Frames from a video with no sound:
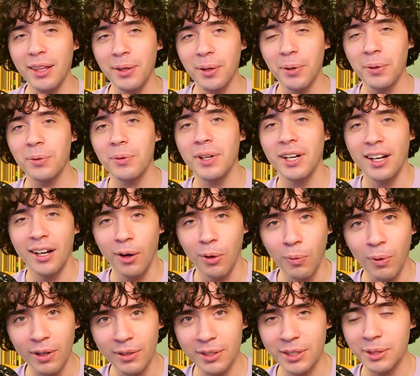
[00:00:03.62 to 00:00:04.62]
Hello,
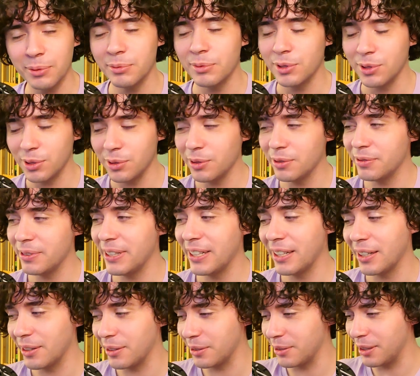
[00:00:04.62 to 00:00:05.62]
welcome to a
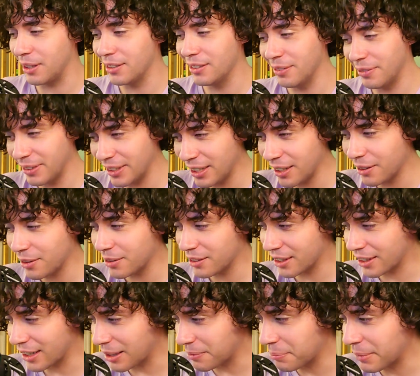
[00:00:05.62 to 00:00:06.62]
video
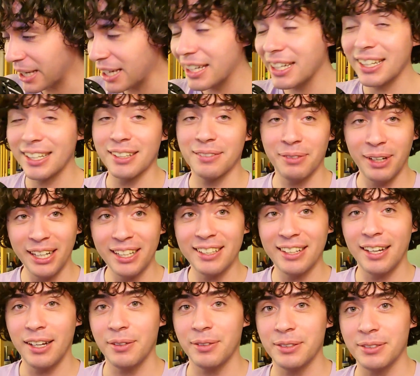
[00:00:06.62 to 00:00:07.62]
that I'm making right
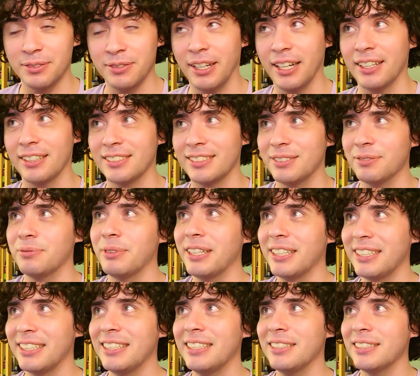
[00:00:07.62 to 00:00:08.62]
now, in fact,
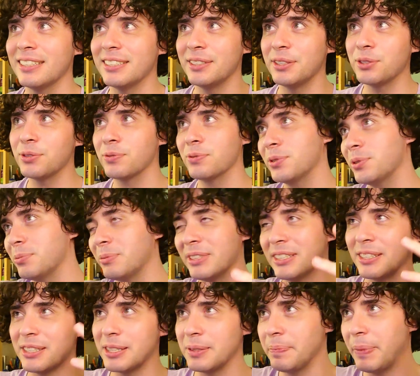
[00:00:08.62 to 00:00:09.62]
right here in this room,
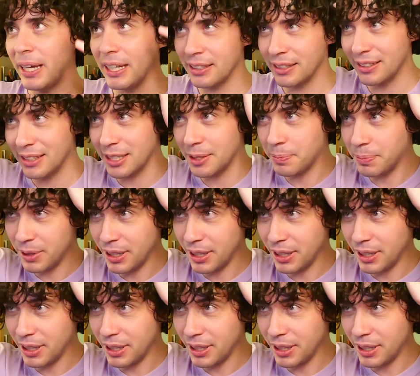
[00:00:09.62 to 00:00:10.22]
in this space, this